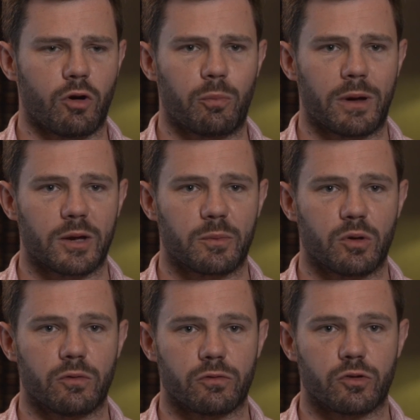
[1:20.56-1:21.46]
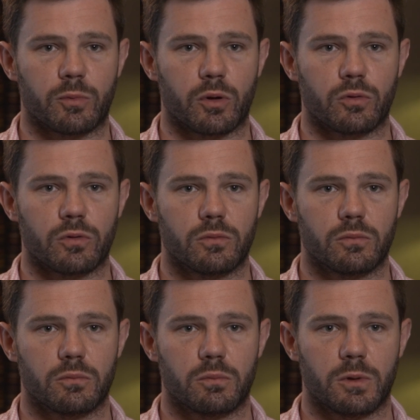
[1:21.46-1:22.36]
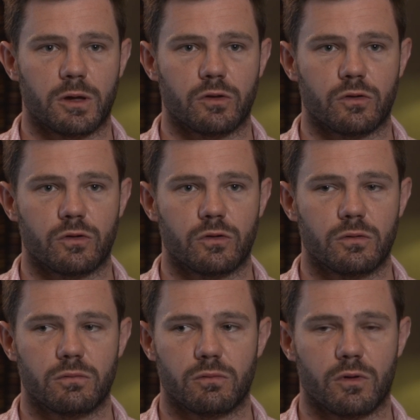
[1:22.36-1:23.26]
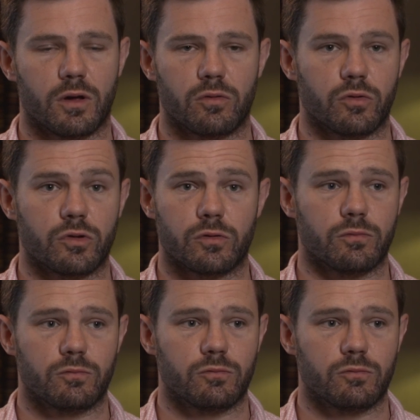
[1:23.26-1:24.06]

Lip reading: backbone for us both, because neither of us are